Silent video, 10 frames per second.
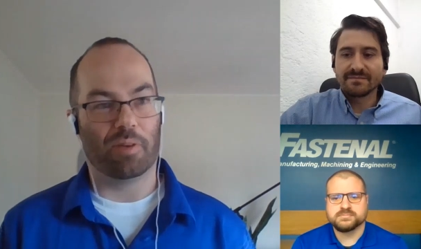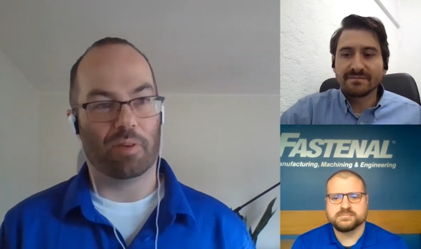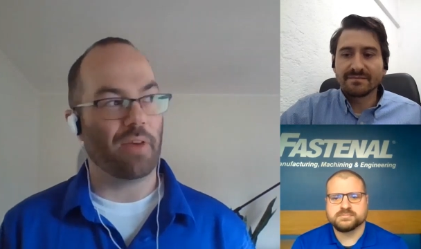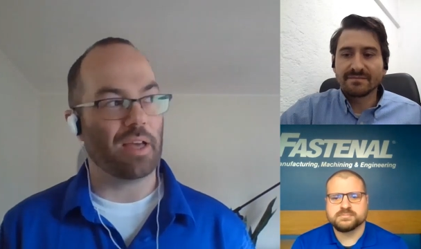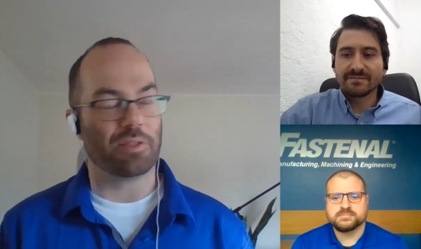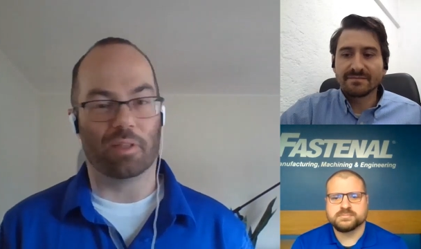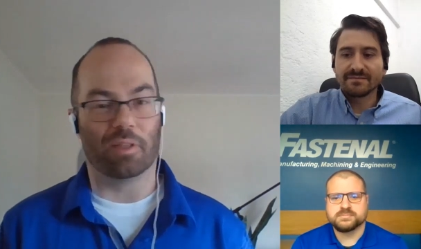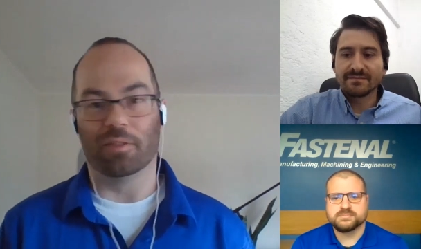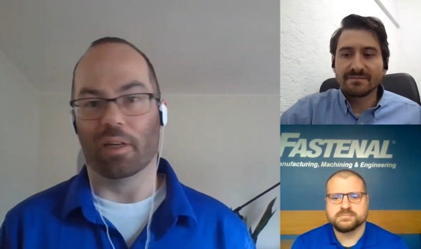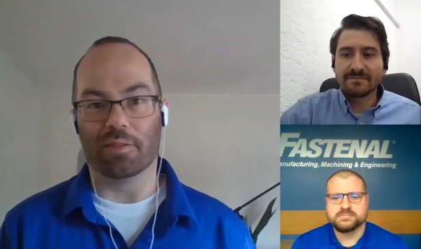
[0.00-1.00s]
Speaker 1: what
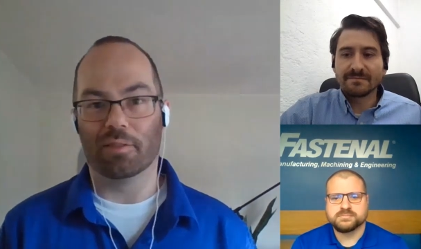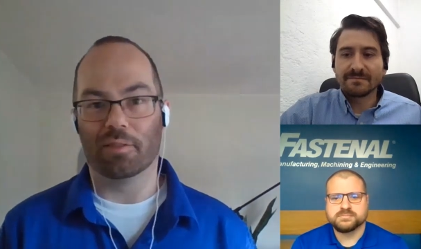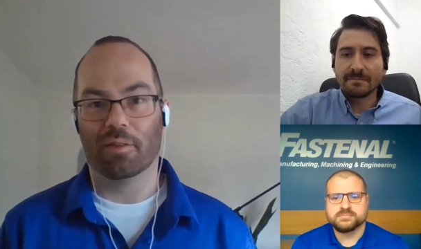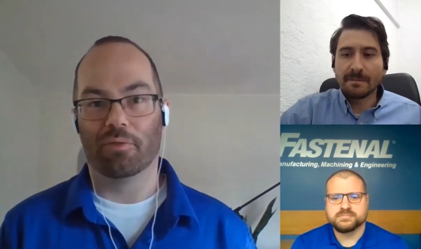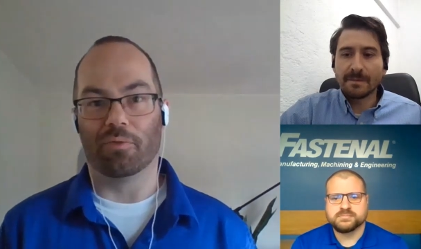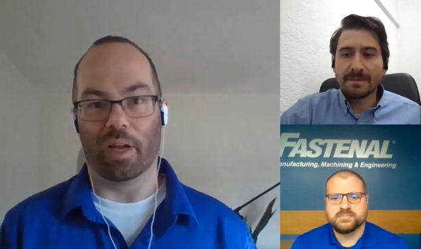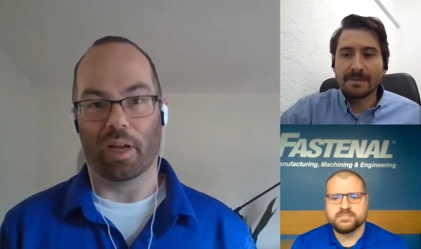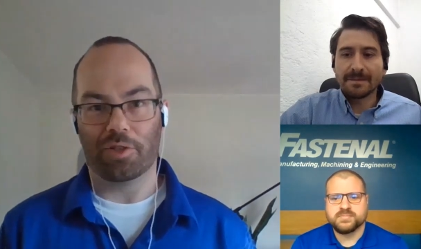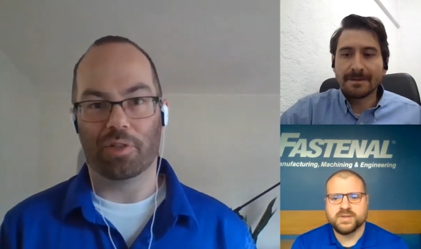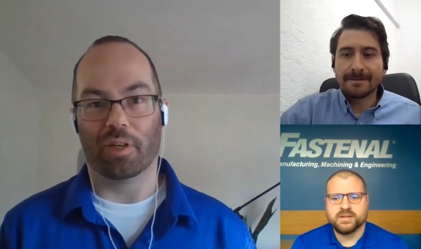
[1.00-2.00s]
Fastenal does?
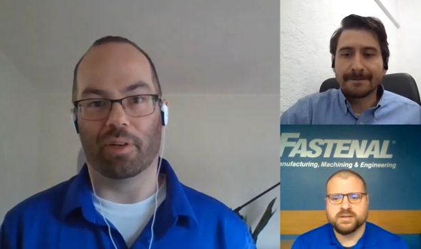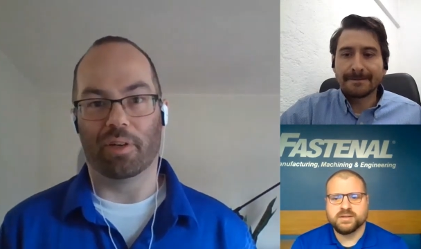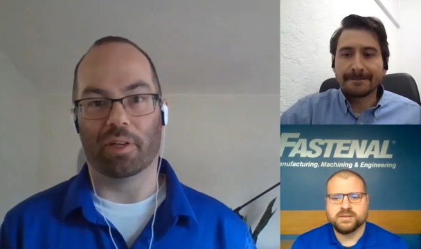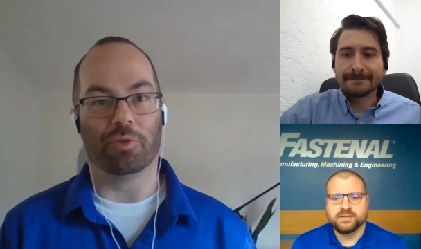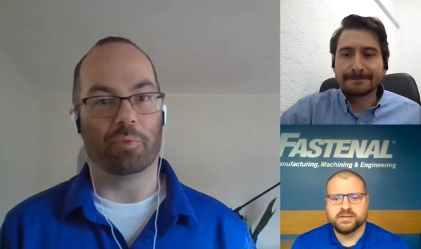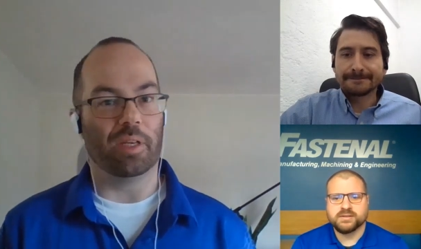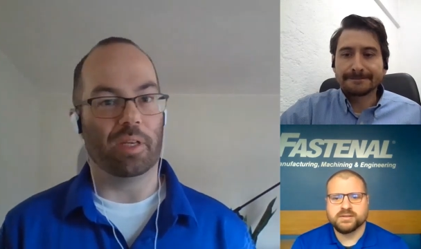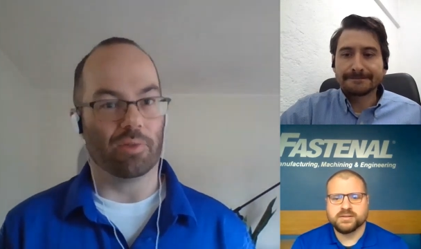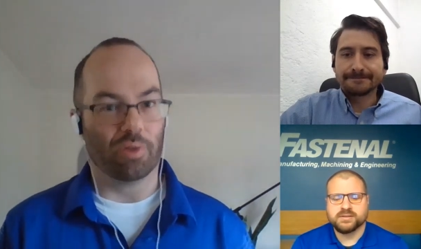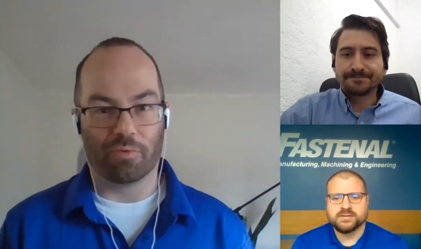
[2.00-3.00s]
for engineering do
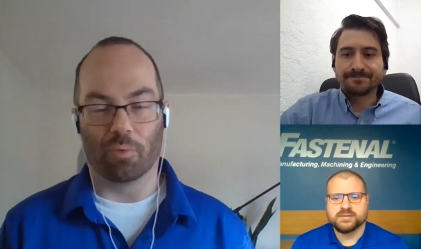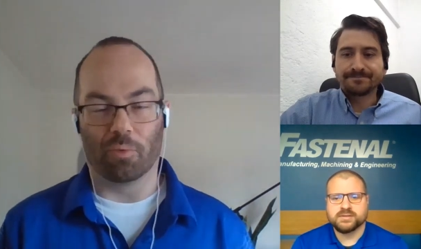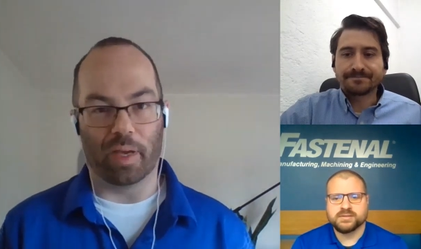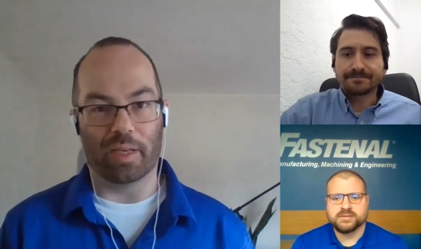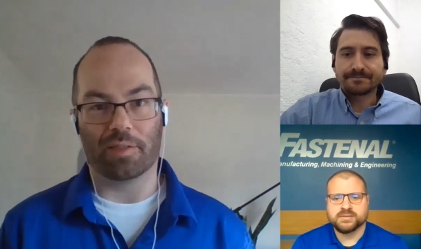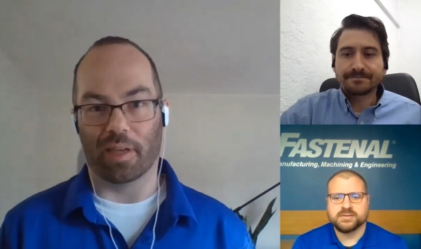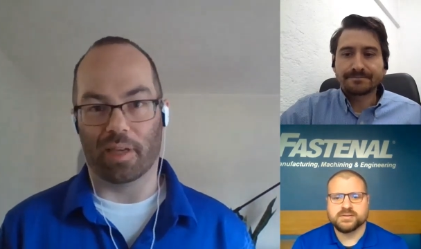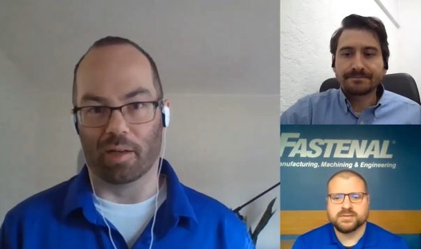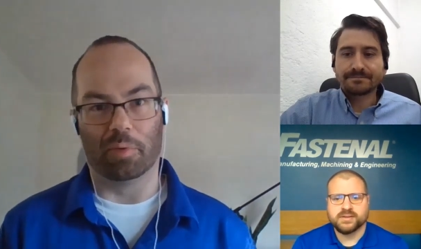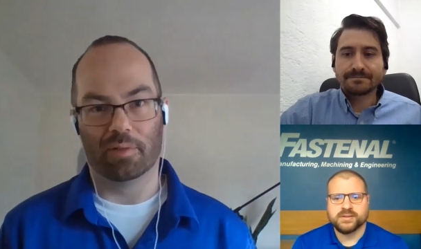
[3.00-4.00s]
we look for ways
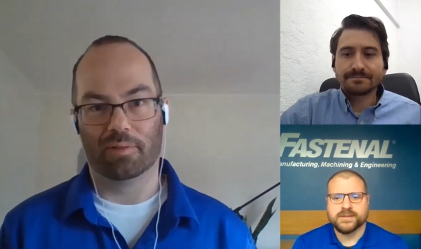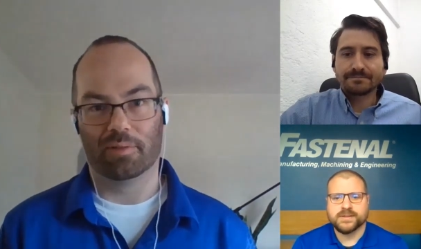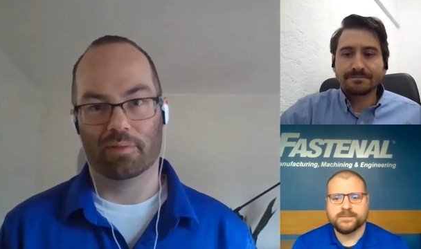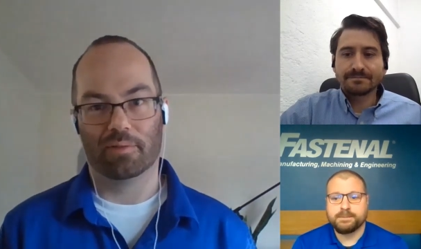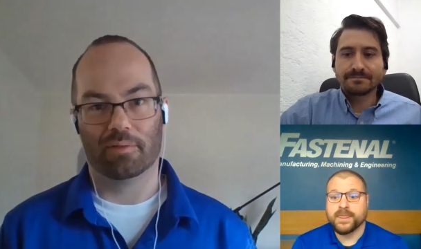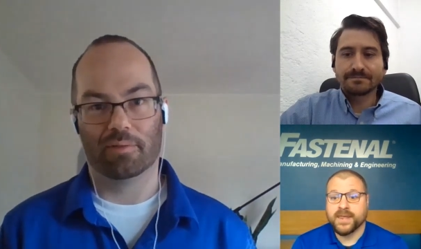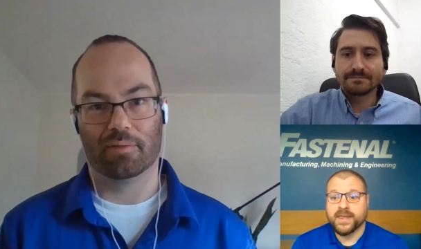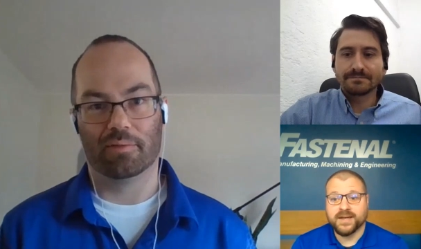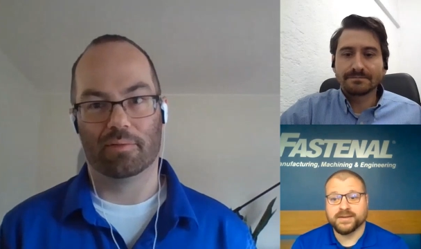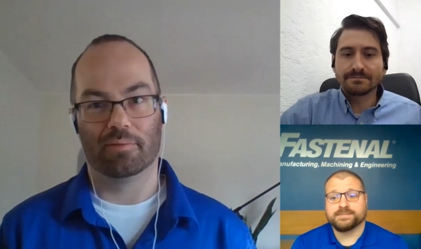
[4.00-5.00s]
to help?
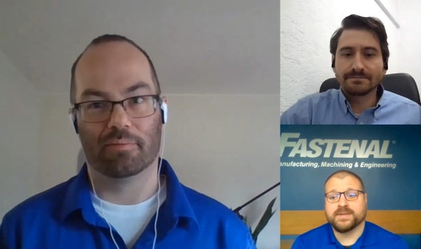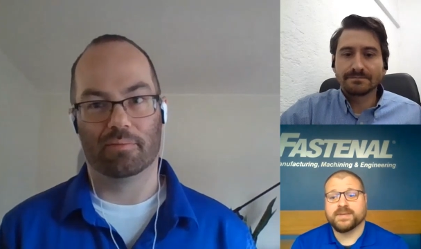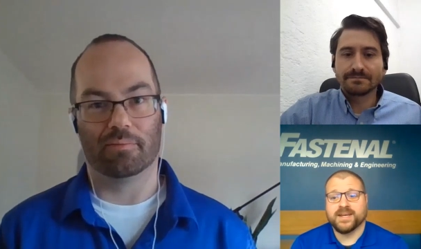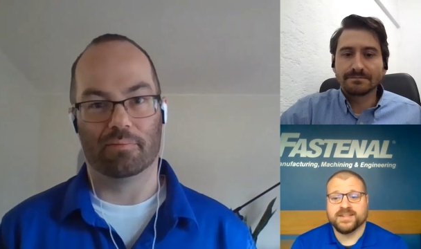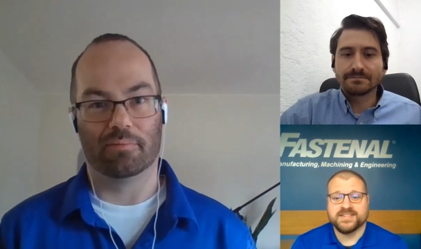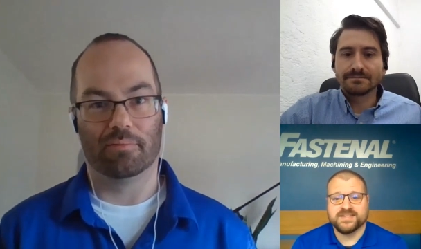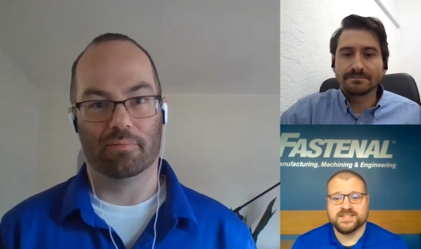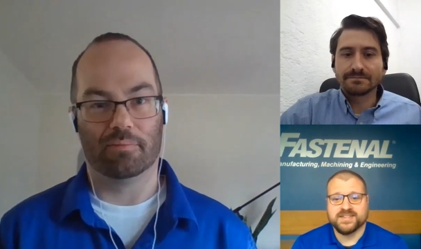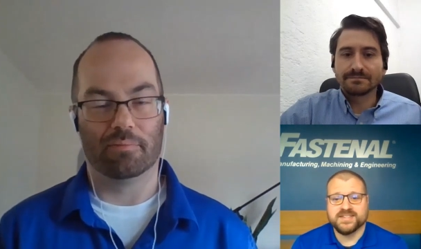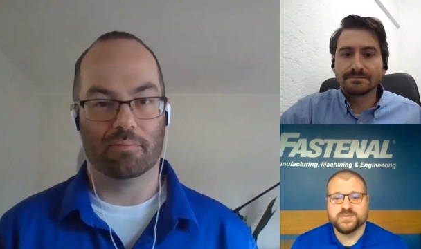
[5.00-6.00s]
Speaker 2: Yeah, yeah. This
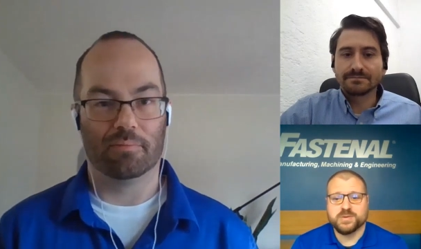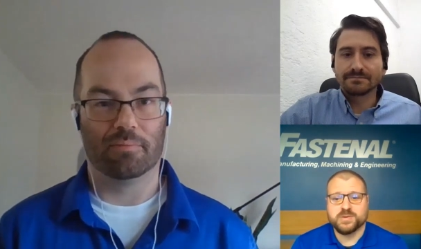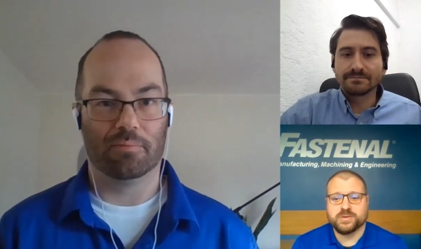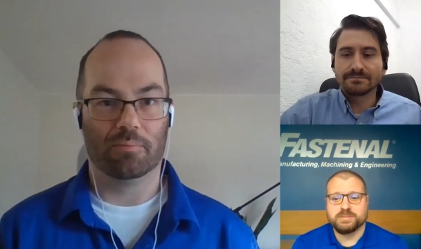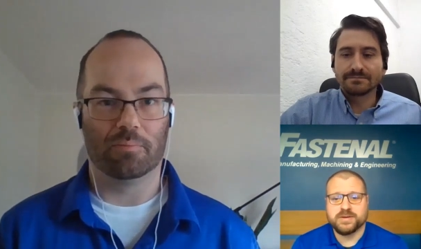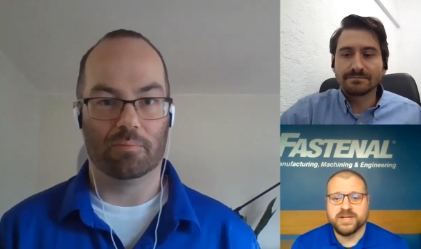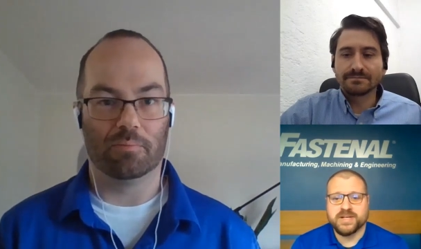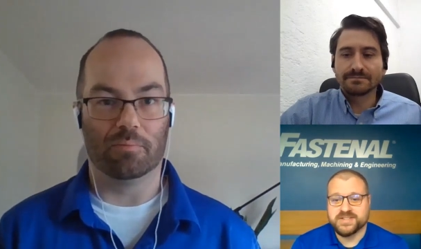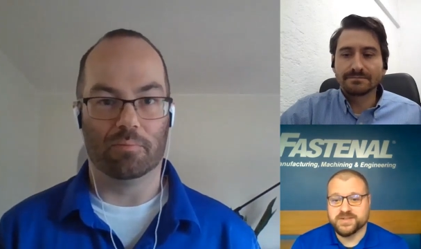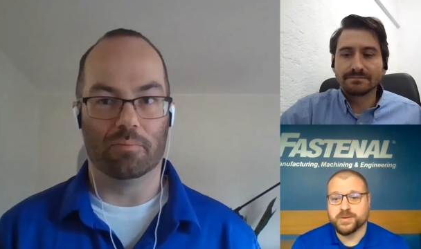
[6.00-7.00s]
is this is what we're
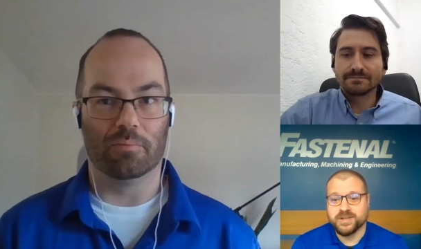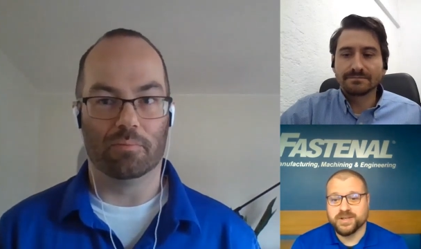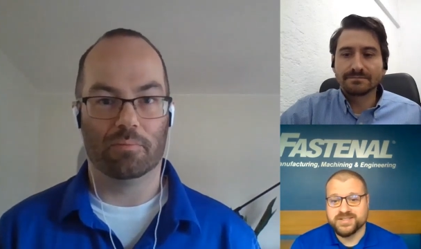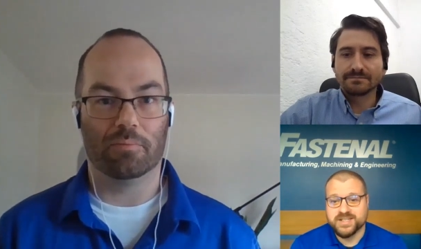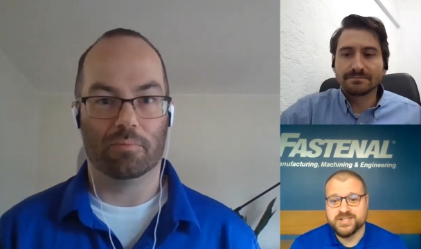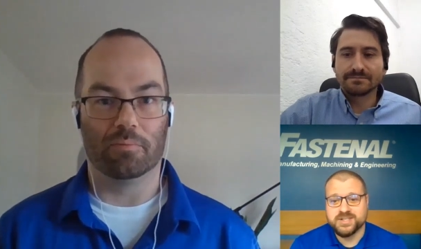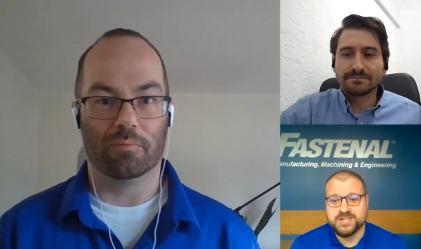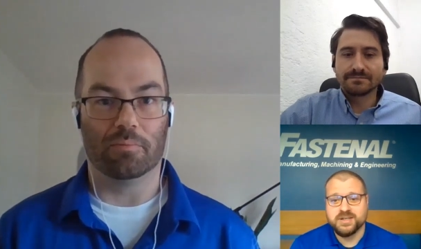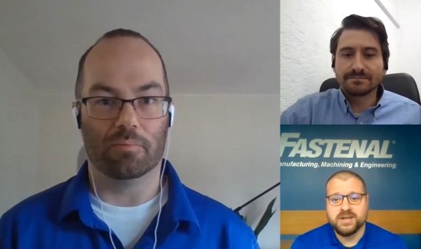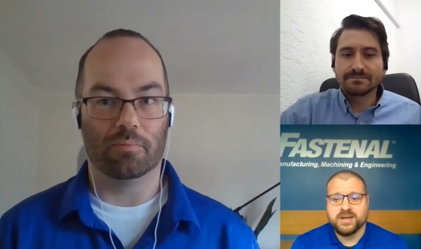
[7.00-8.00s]
about as an
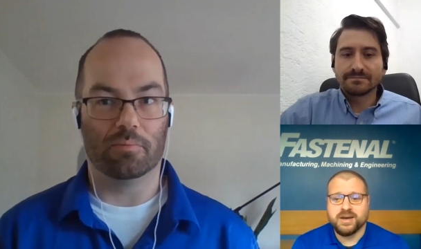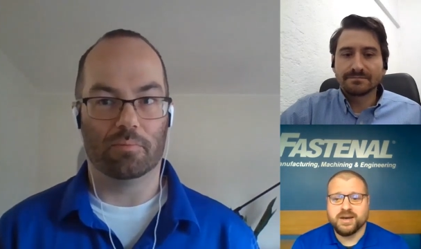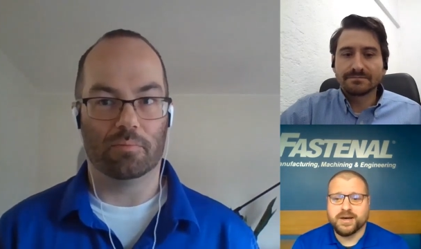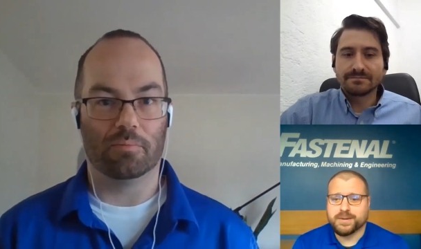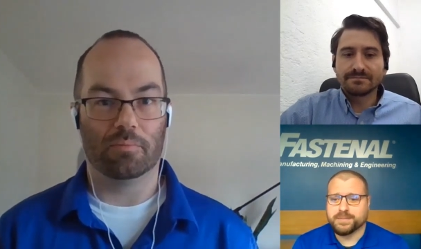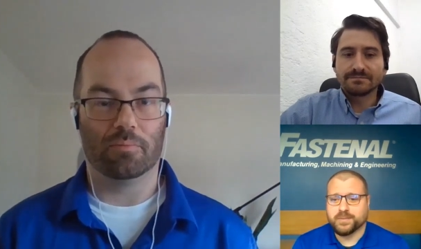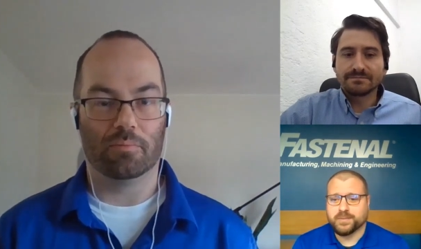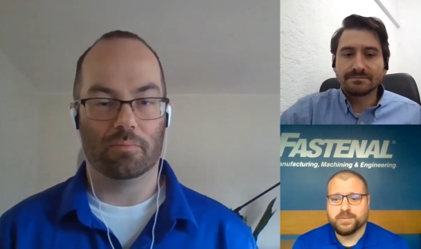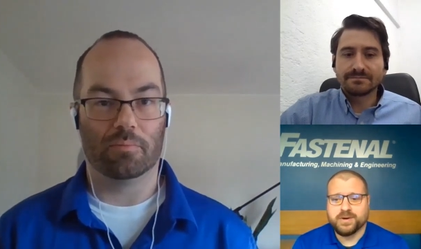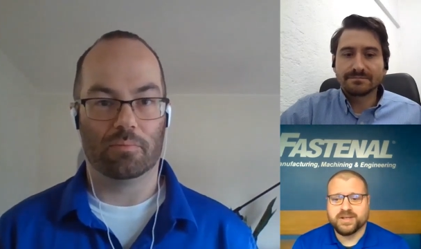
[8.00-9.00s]
organization. Um,
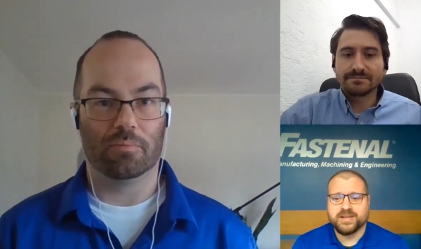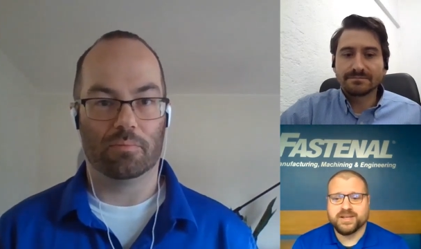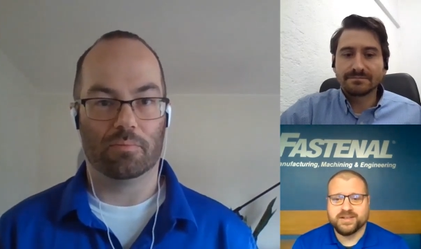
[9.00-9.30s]
we want to